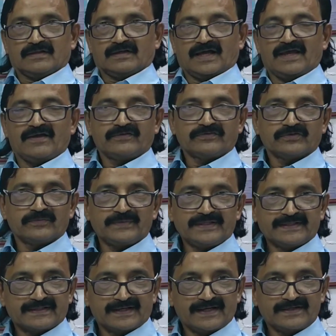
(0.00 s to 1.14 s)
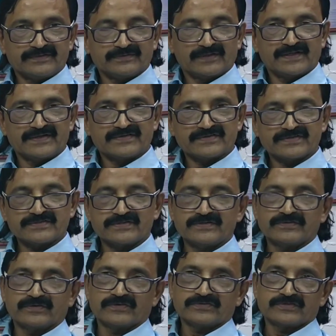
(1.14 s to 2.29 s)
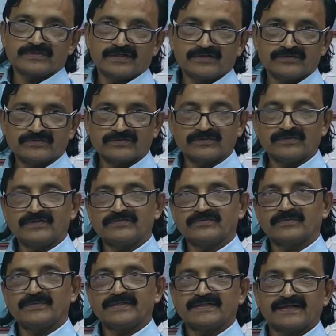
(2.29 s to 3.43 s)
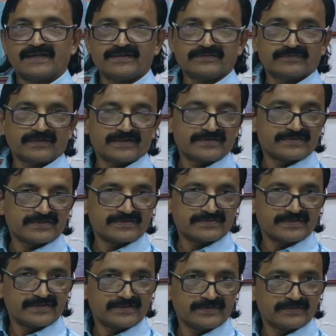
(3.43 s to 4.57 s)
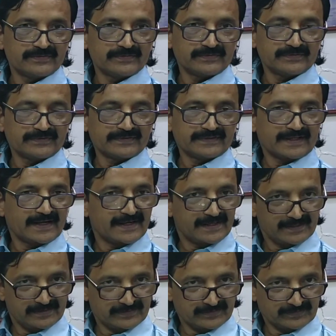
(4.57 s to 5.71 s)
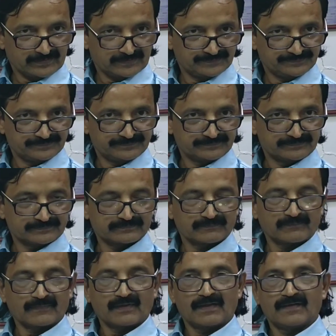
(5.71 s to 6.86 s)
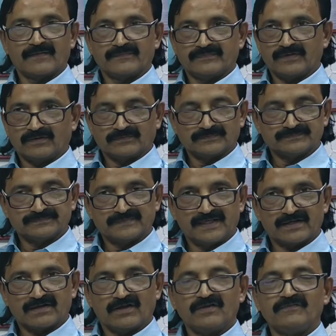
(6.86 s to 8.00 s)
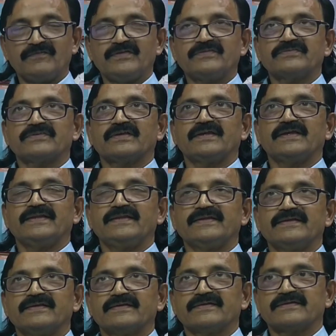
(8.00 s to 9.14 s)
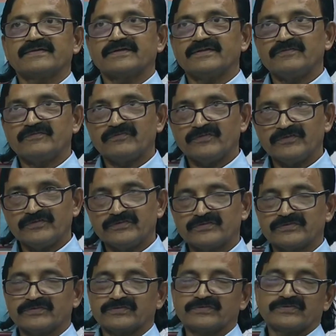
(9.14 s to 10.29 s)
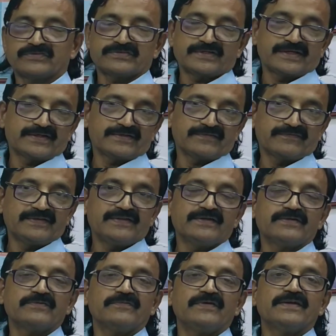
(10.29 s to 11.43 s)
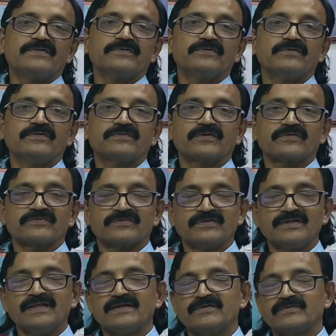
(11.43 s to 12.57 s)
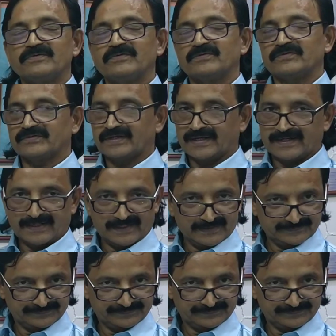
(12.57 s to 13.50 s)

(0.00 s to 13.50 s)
I have so many clients who are interested into Australia also and so many clients who are interested into Canada also. Now, they are always in confused state whether to go to Australia or to go to Canada.